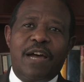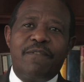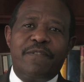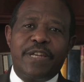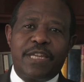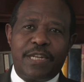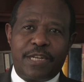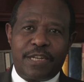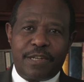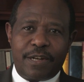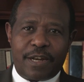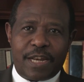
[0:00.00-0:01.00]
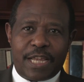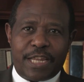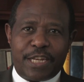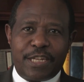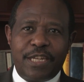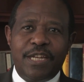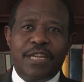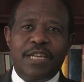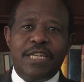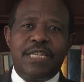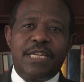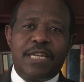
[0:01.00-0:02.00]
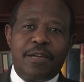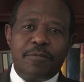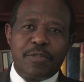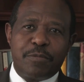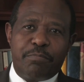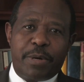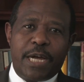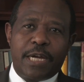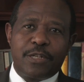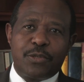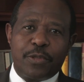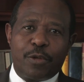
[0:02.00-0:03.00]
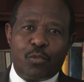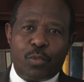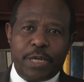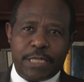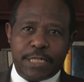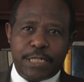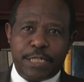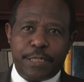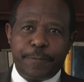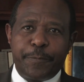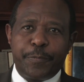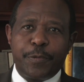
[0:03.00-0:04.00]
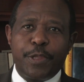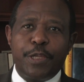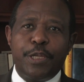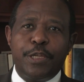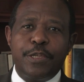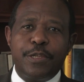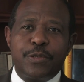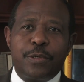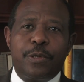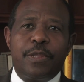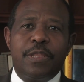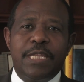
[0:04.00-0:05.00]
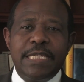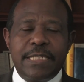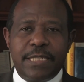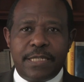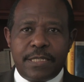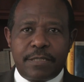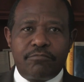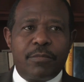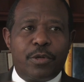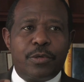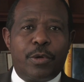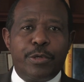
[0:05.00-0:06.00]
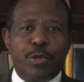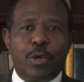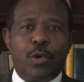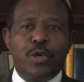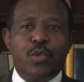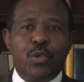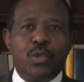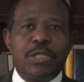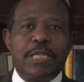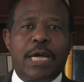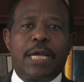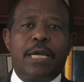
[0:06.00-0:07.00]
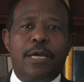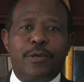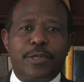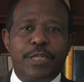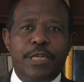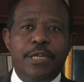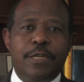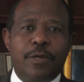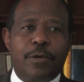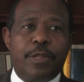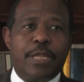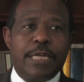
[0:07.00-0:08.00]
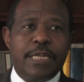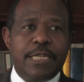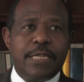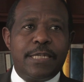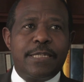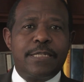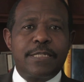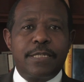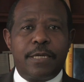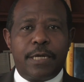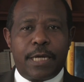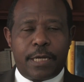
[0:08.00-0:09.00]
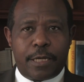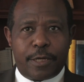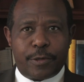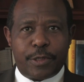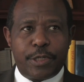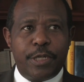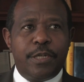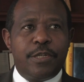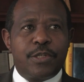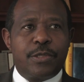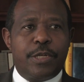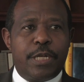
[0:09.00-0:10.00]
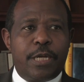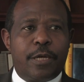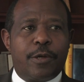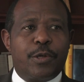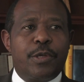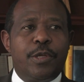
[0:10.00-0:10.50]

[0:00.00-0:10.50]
African land. It comes back to the West. So this is on whose account? On the leader's account. So now,